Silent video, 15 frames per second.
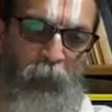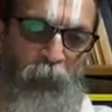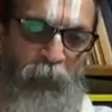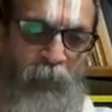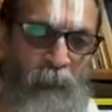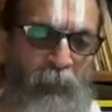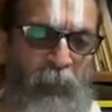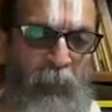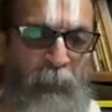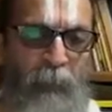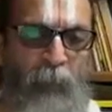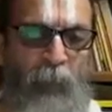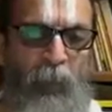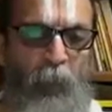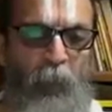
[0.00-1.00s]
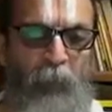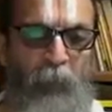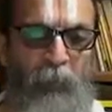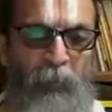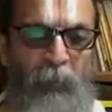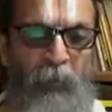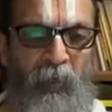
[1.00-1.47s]
Hinduism came in, how
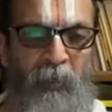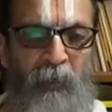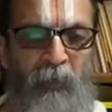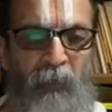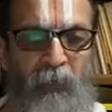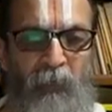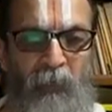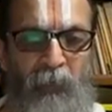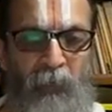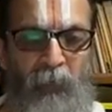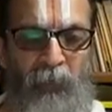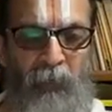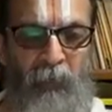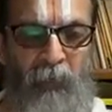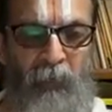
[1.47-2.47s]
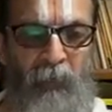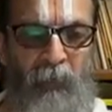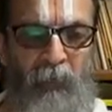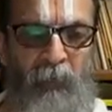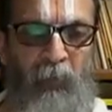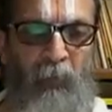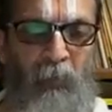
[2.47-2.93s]
it got converted to
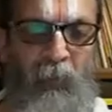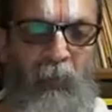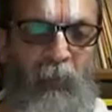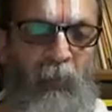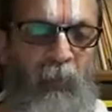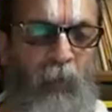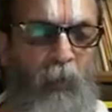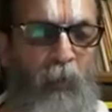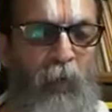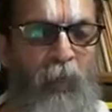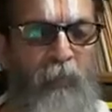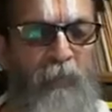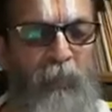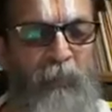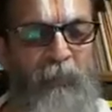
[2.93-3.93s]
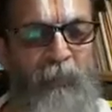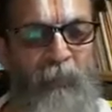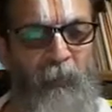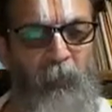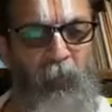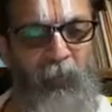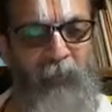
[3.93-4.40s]
Sanatana Dharma, and what is
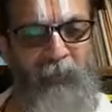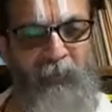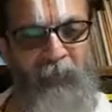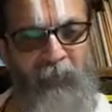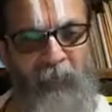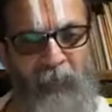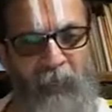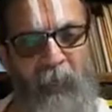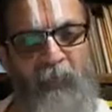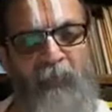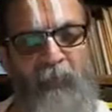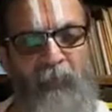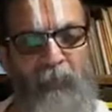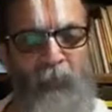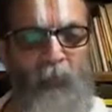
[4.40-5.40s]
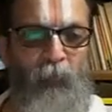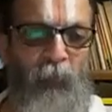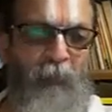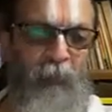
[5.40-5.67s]
that Sanatana Tattva